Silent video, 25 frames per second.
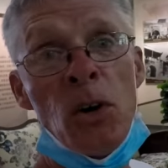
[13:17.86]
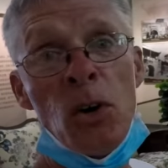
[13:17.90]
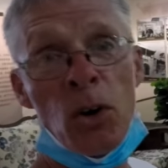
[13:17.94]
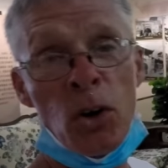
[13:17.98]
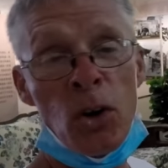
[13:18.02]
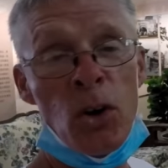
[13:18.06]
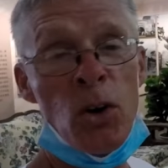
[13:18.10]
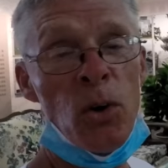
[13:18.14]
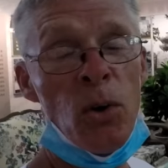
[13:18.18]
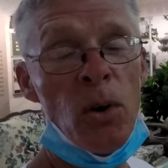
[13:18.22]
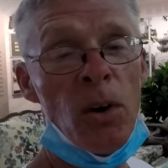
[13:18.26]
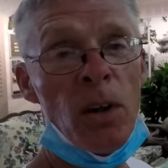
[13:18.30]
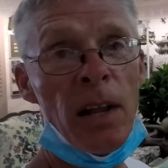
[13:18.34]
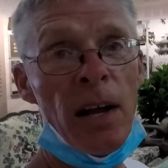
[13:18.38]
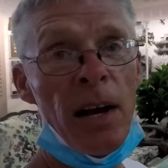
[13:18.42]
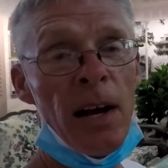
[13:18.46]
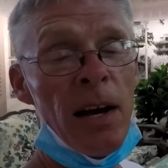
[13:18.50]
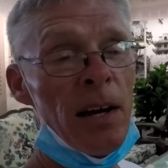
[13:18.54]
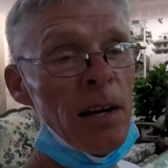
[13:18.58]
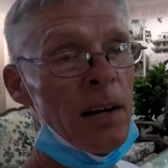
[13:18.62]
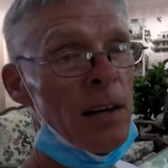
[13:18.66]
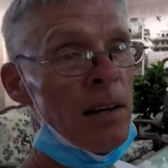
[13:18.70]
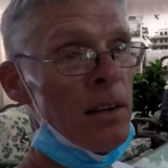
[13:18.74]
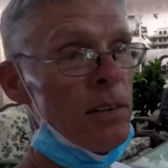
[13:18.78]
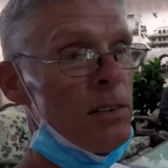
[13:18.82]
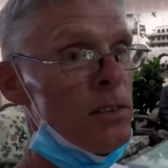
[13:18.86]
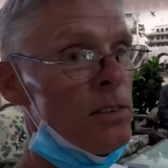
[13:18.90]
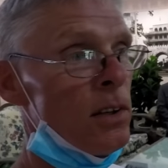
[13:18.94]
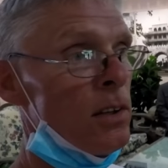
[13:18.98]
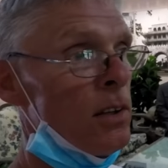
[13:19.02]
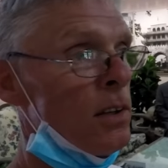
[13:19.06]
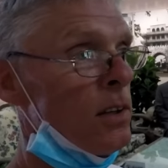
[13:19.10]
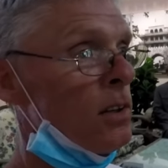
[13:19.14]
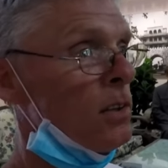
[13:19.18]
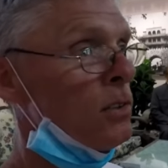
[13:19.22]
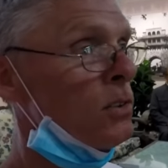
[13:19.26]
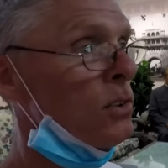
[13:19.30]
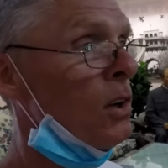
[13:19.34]
Cool, eh?
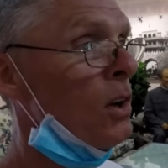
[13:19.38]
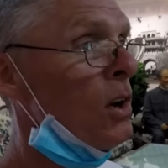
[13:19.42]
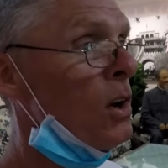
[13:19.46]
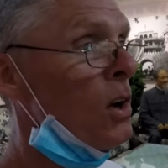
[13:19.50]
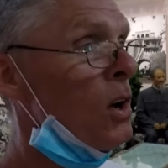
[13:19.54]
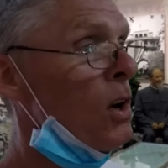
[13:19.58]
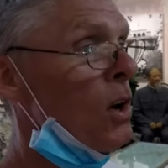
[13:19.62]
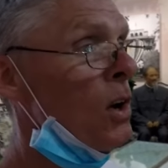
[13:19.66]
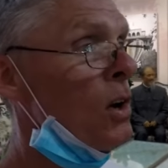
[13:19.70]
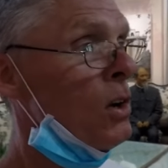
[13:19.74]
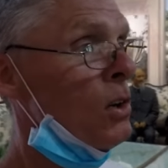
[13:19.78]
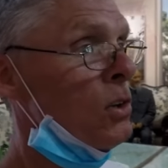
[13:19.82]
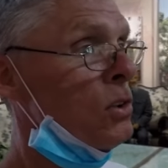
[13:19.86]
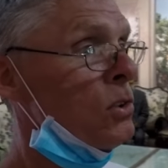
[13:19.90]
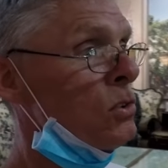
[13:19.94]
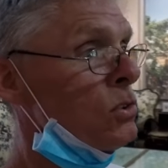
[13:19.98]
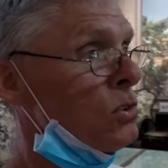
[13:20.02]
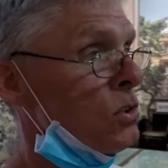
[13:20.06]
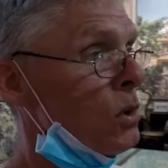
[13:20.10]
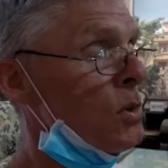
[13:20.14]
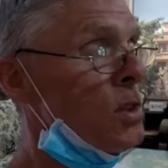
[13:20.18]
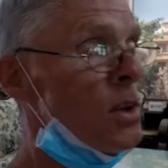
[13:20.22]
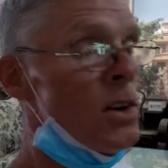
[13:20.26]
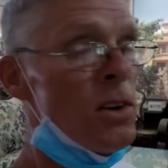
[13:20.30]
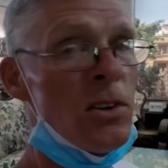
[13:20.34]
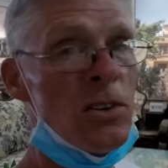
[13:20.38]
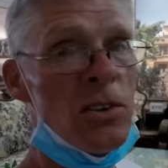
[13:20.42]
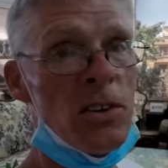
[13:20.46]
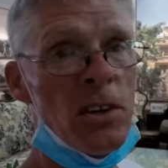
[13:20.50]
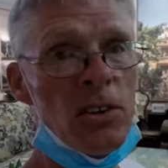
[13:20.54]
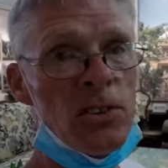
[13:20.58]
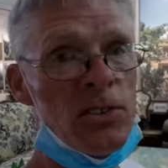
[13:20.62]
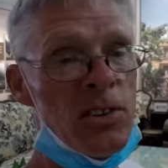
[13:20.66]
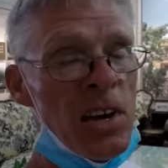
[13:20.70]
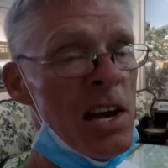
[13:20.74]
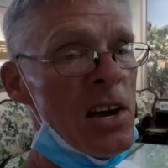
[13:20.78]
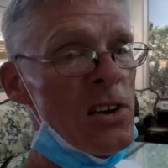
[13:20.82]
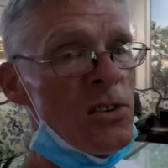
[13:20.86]
So
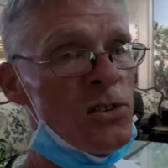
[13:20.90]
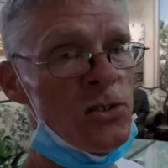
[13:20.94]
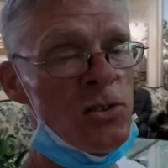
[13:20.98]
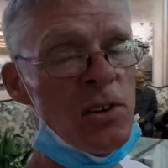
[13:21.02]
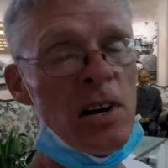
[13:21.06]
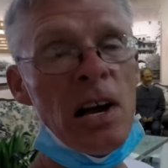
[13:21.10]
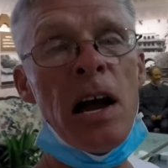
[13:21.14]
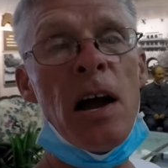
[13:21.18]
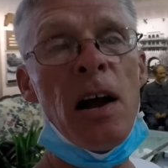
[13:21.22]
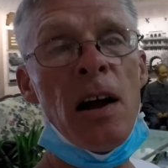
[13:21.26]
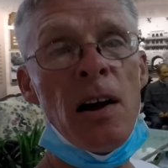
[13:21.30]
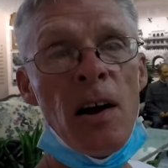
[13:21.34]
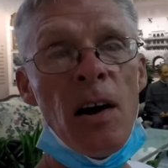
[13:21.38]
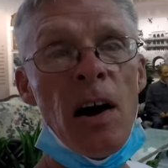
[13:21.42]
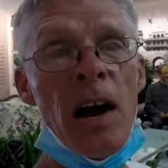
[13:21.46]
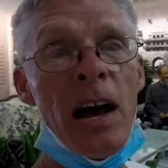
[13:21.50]
there's history